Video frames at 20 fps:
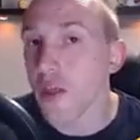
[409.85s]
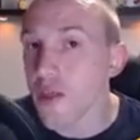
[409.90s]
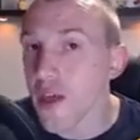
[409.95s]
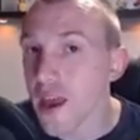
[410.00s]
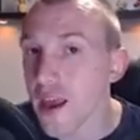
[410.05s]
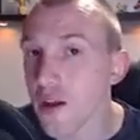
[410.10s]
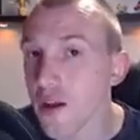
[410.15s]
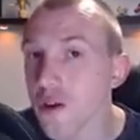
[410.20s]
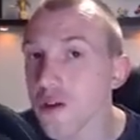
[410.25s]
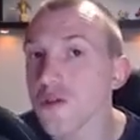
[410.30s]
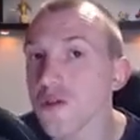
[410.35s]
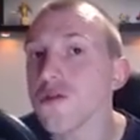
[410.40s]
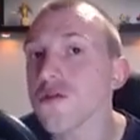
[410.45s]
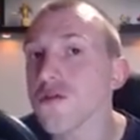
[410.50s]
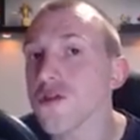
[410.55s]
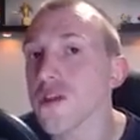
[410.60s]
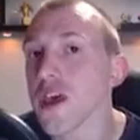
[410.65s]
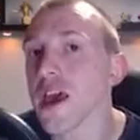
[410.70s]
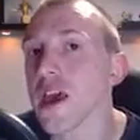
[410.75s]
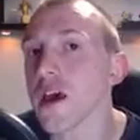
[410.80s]
They
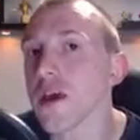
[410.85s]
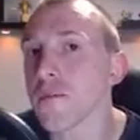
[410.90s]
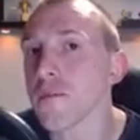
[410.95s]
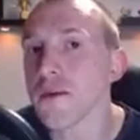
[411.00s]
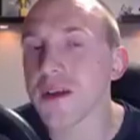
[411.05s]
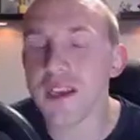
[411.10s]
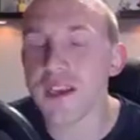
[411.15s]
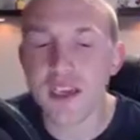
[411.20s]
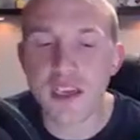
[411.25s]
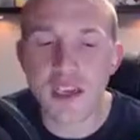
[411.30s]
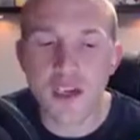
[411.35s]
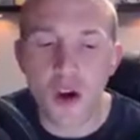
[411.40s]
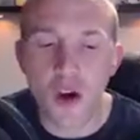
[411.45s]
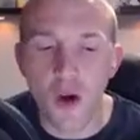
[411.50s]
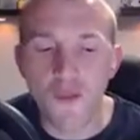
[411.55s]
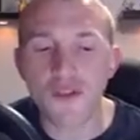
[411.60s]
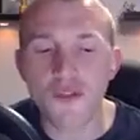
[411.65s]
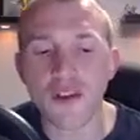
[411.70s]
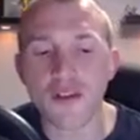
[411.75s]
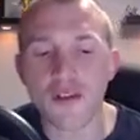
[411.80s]
lose their ability.
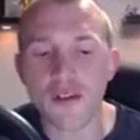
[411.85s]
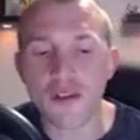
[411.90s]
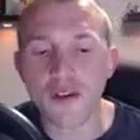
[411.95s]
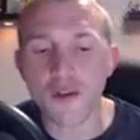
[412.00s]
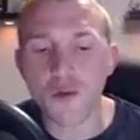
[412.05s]
Obviously,